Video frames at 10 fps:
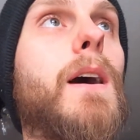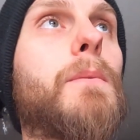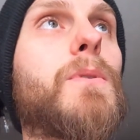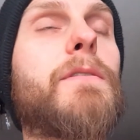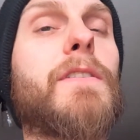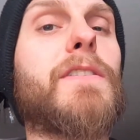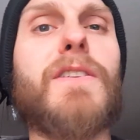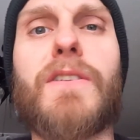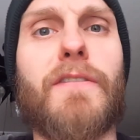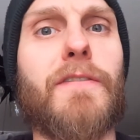I believe that
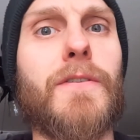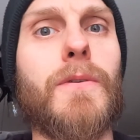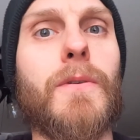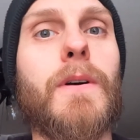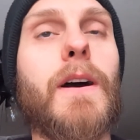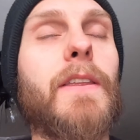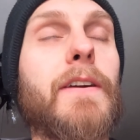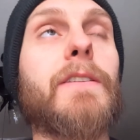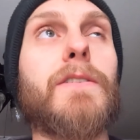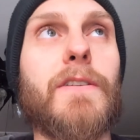there's a few. I
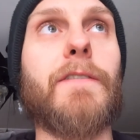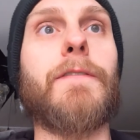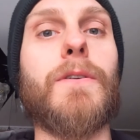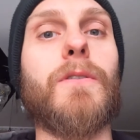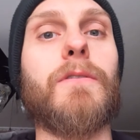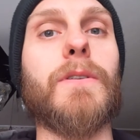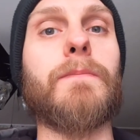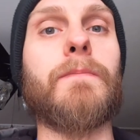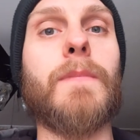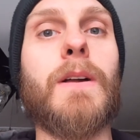think there's a few of
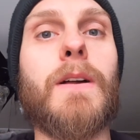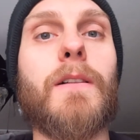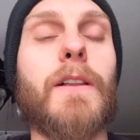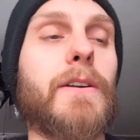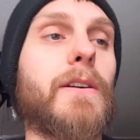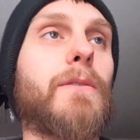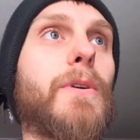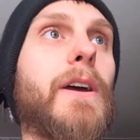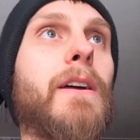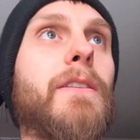them. Like
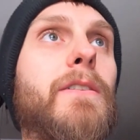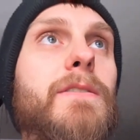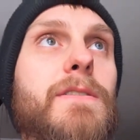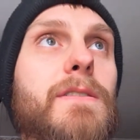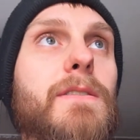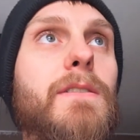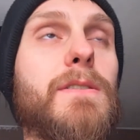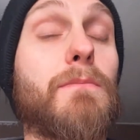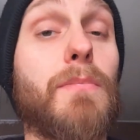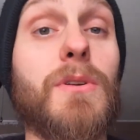we had, there's
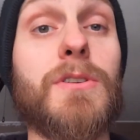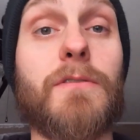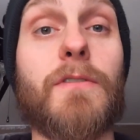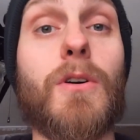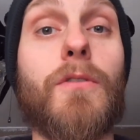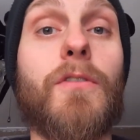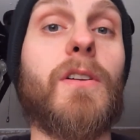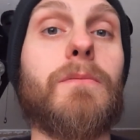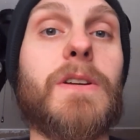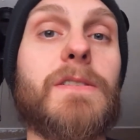there's a bunch of
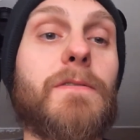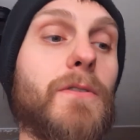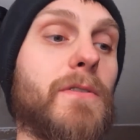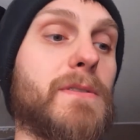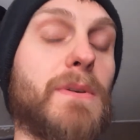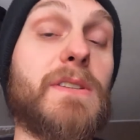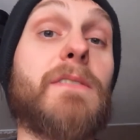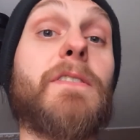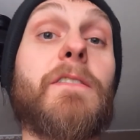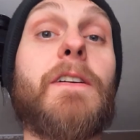GoFundmes for
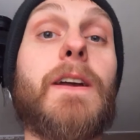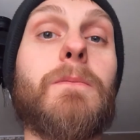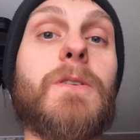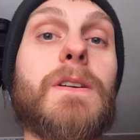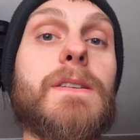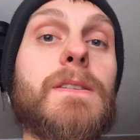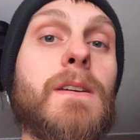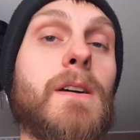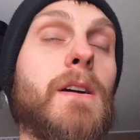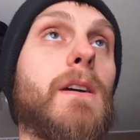specific families.
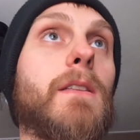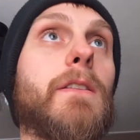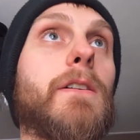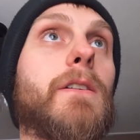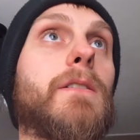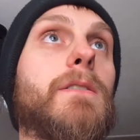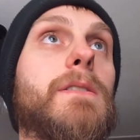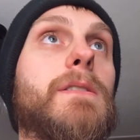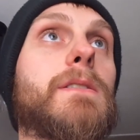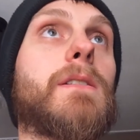
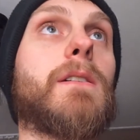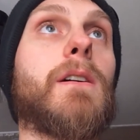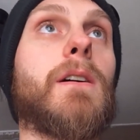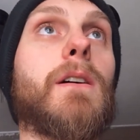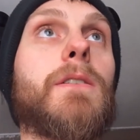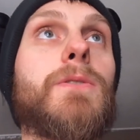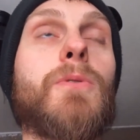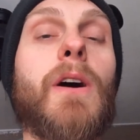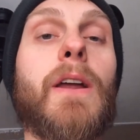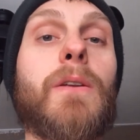There's uh,
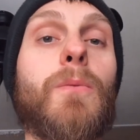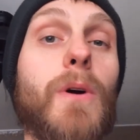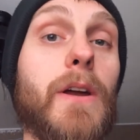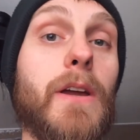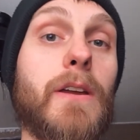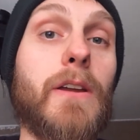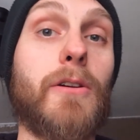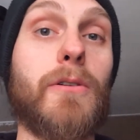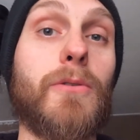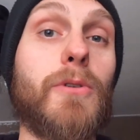United Way
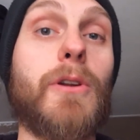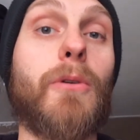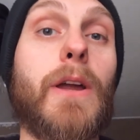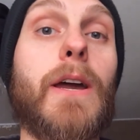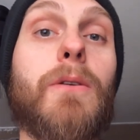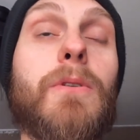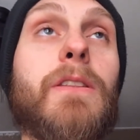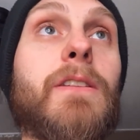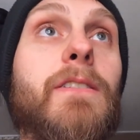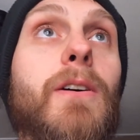here in Reno
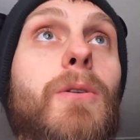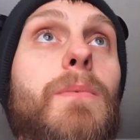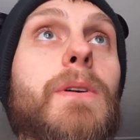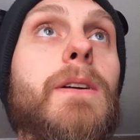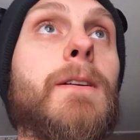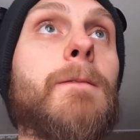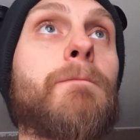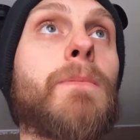County that's helping.